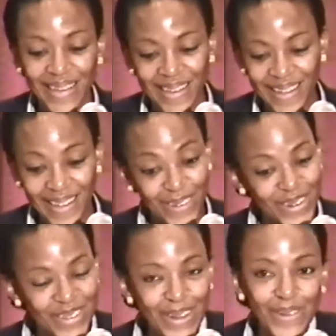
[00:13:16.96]
I've got to
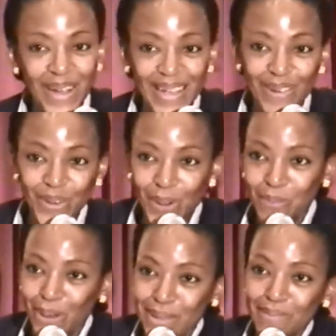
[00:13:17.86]
tell you, I could not
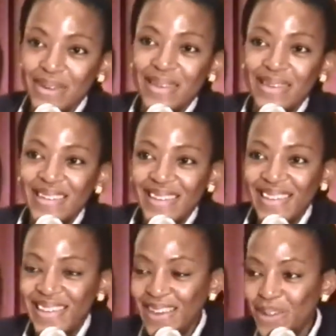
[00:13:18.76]
possibly
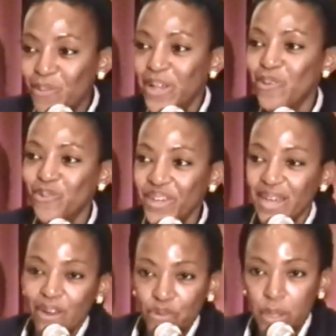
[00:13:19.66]
in any way read
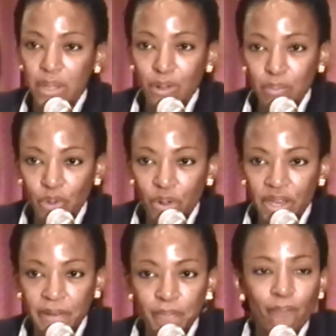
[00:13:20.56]
every single book
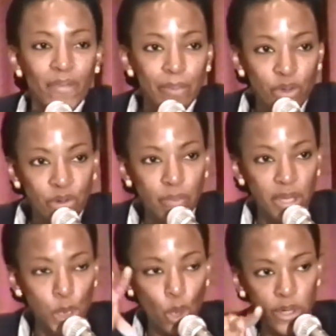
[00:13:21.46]
here. I'm going to
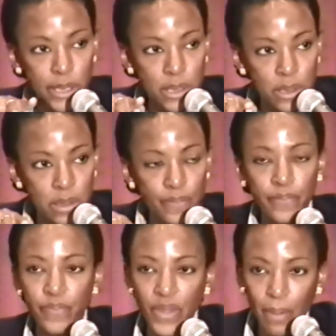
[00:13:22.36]
make choices
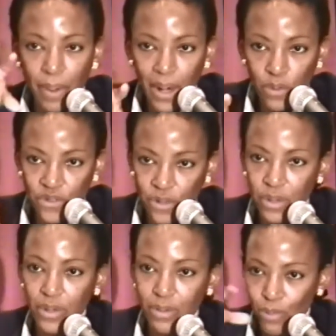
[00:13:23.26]
about
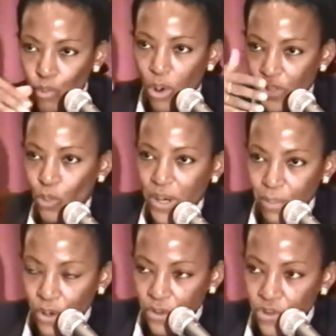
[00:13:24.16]
what I'm
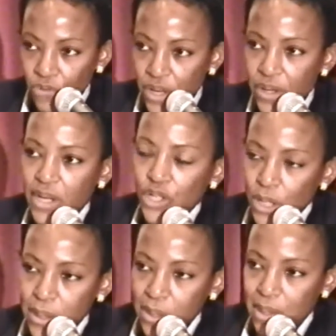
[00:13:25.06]
going to read.
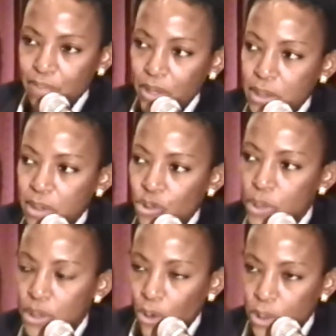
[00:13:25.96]
Just as a person who
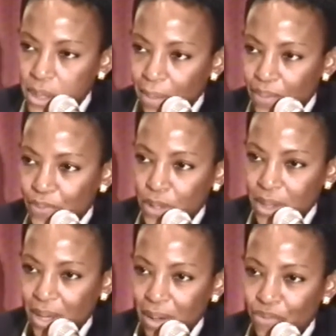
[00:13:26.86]
stocks up this
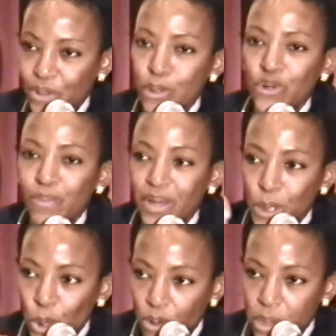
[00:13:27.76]
library is going to make
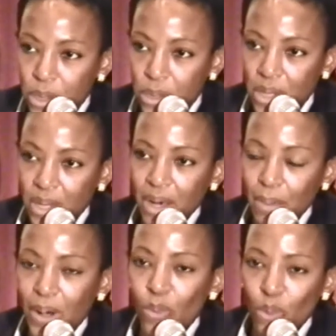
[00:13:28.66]
choices
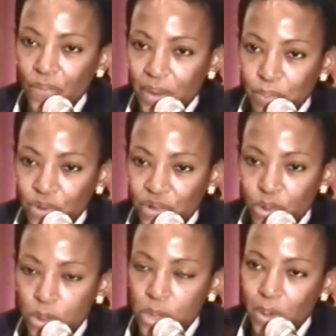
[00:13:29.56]
about what they put
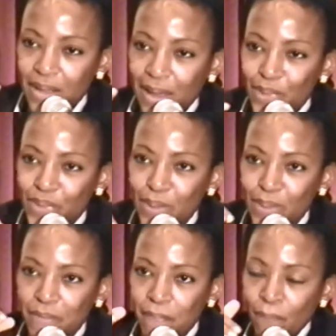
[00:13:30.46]
into it. So I think
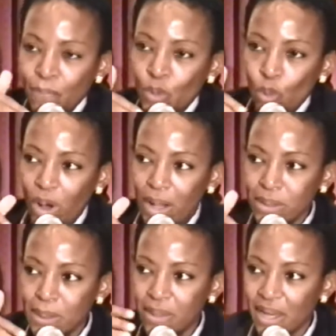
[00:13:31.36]
that
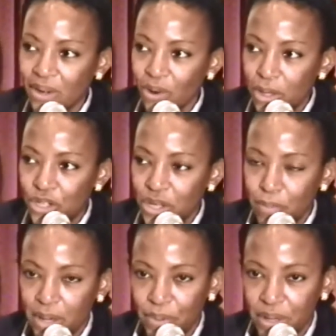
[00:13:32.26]
whilst the technology
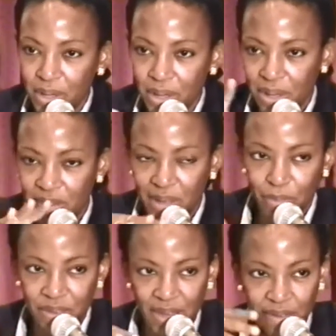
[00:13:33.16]
may be
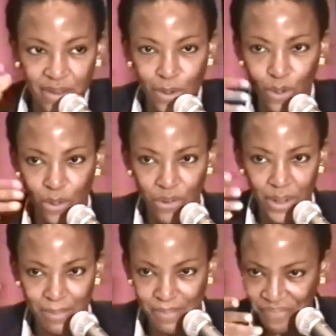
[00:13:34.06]
intimidating or
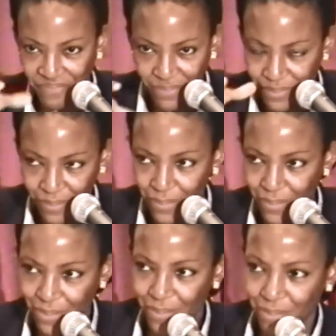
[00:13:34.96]

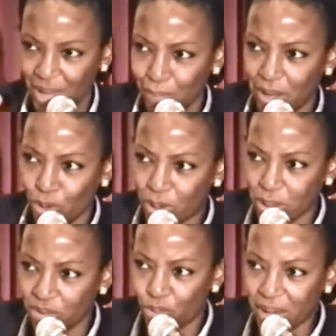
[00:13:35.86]
may look as
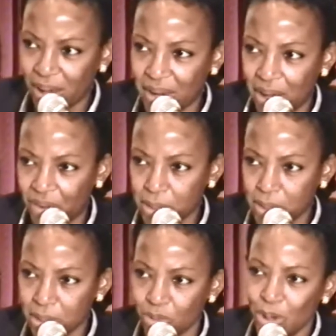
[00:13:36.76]
if we can't have
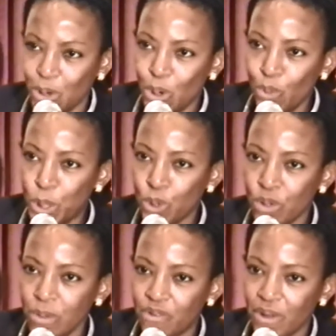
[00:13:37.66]
access to it, we
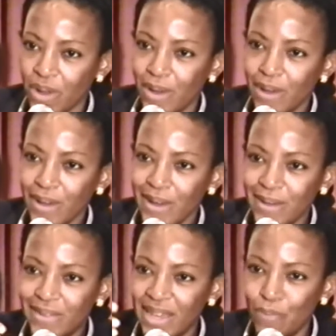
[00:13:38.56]
shouldn't
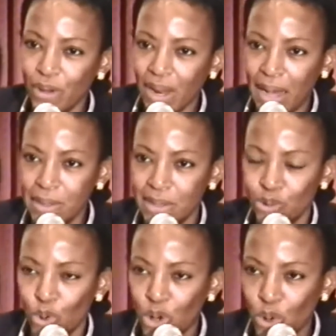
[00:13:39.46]
demonize it
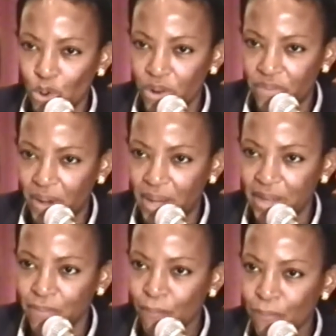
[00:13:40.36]
or glorify
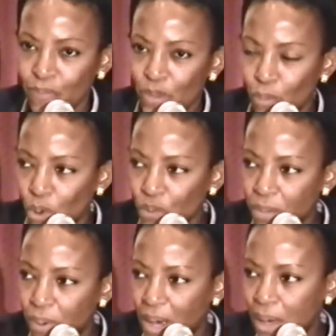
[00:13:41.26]
it more than
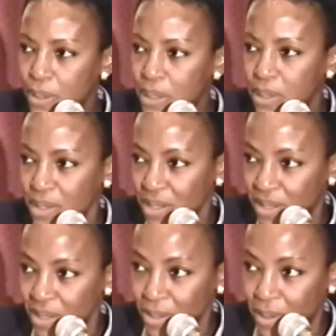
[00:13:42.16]
perhaps it
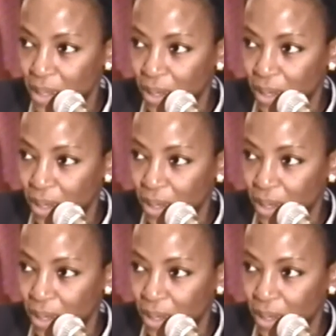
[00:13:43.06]
is.